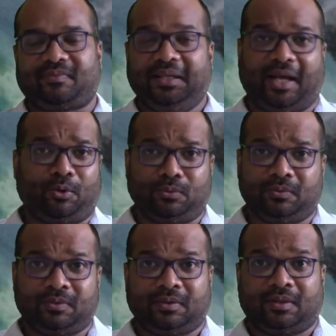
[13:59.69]

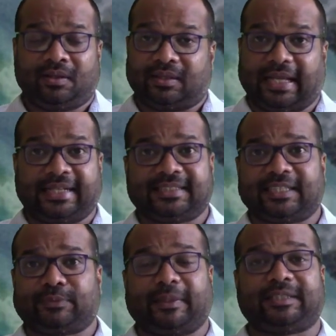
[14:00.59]
Now, that is
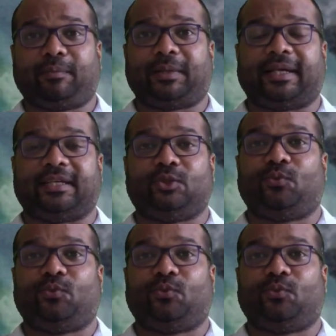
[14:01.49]
a special pleading.